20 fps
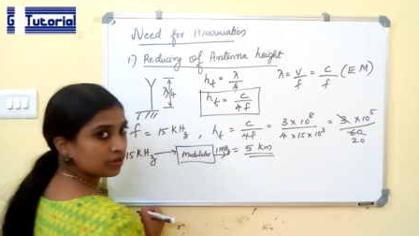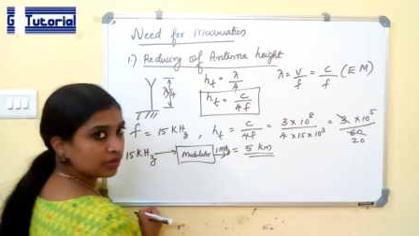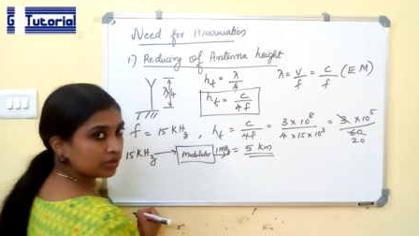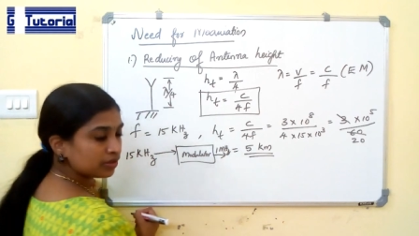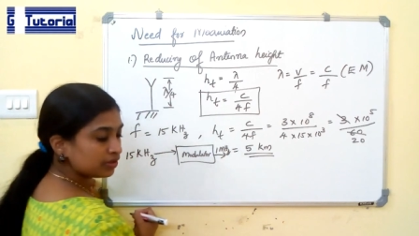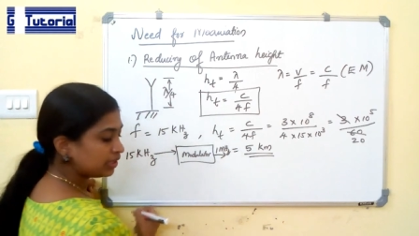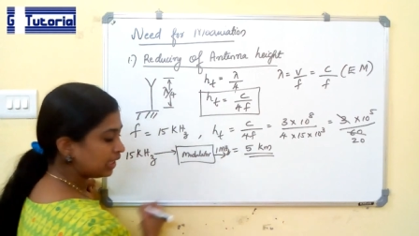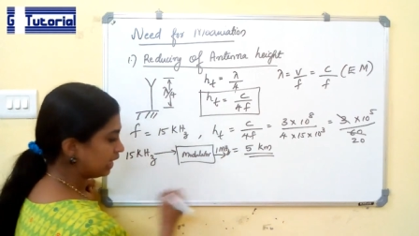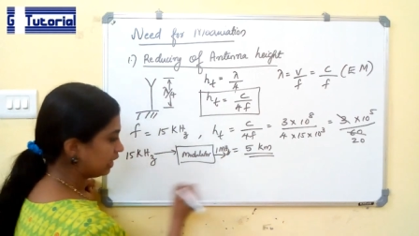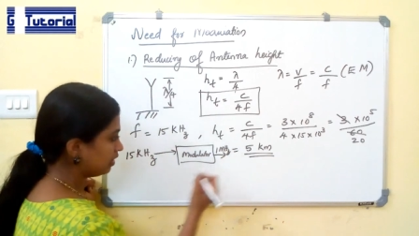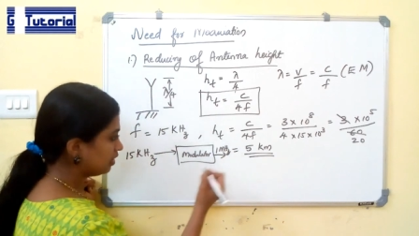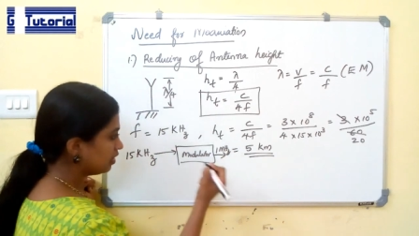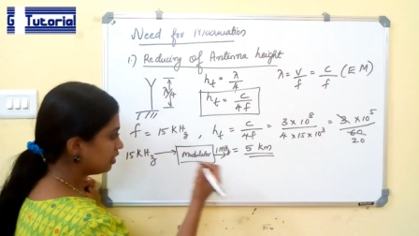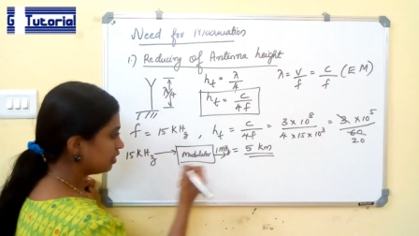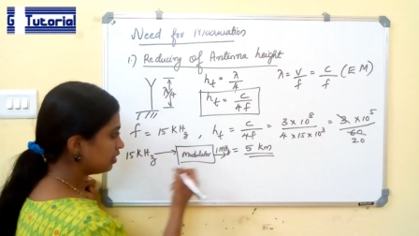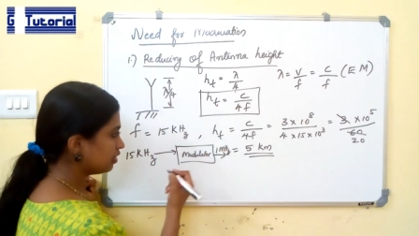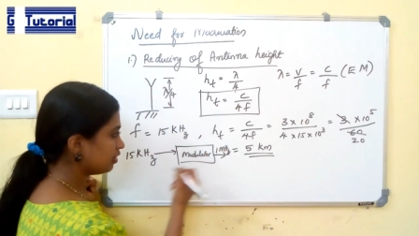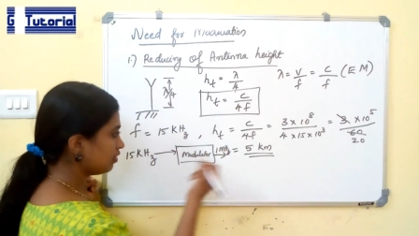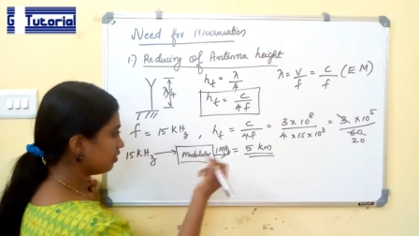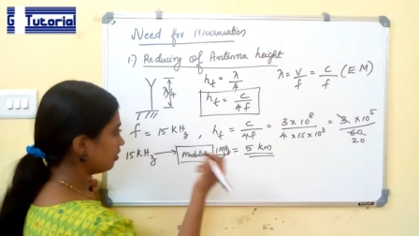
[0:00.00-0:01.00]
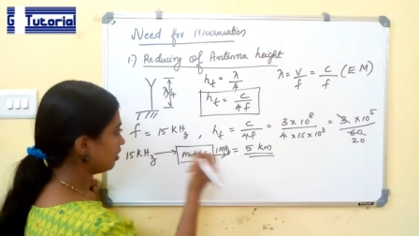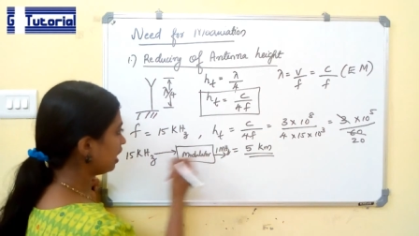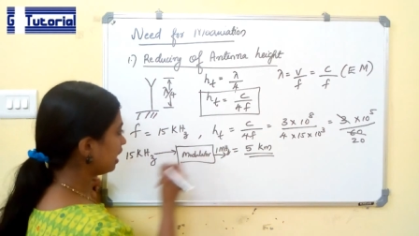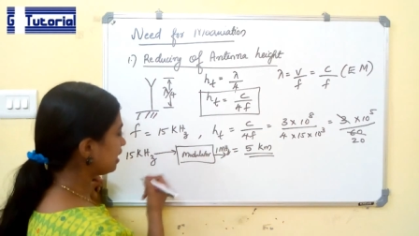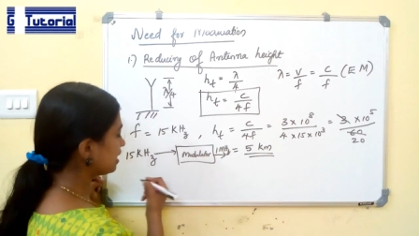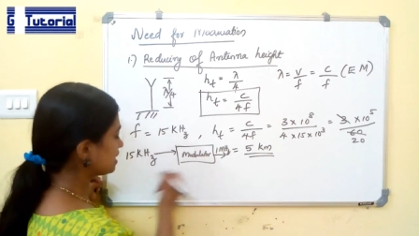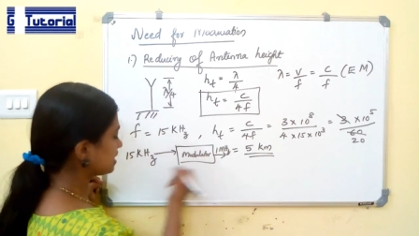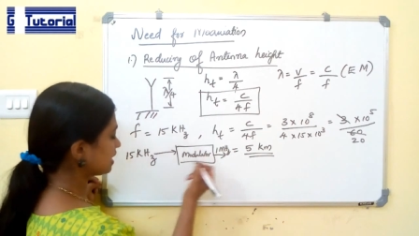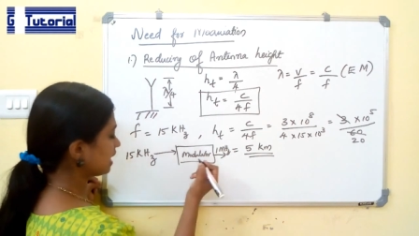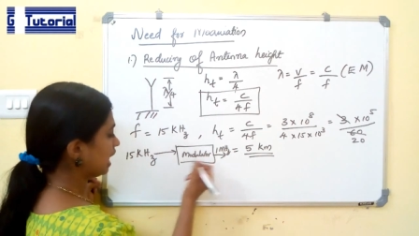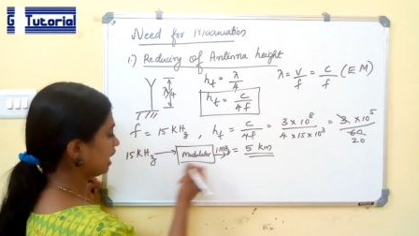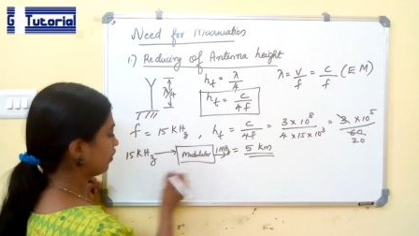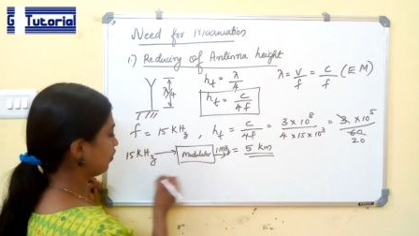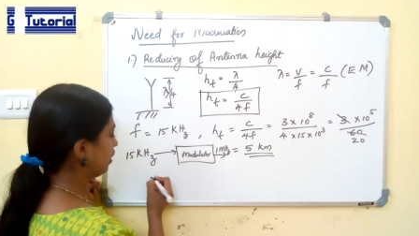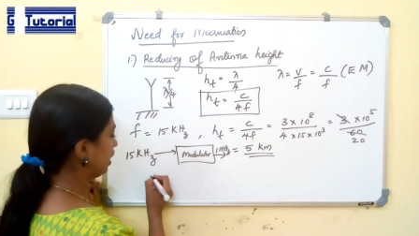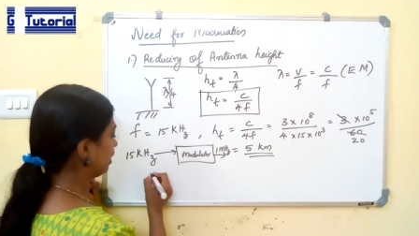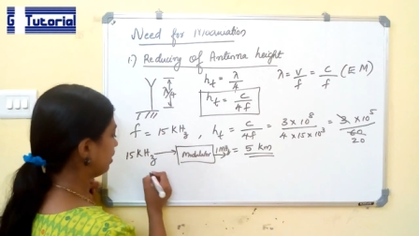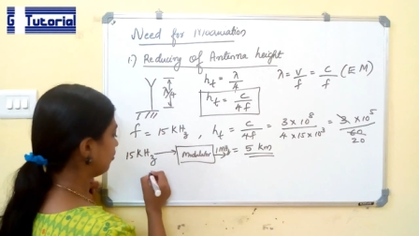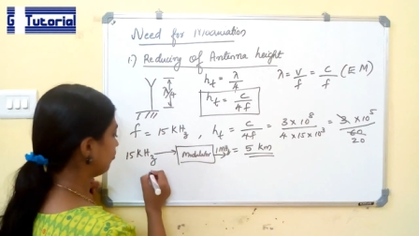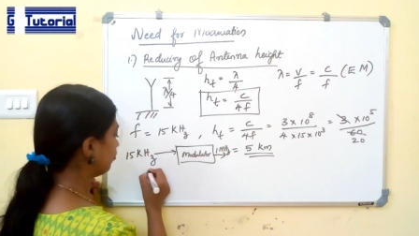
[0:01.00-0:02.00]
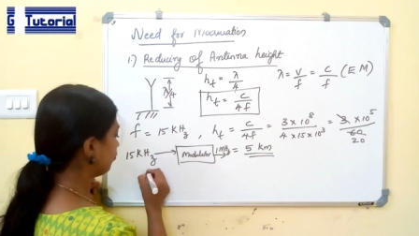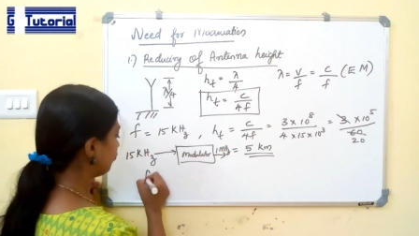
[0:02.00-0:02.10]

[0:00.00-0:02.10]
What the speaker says: then let us calculate. If the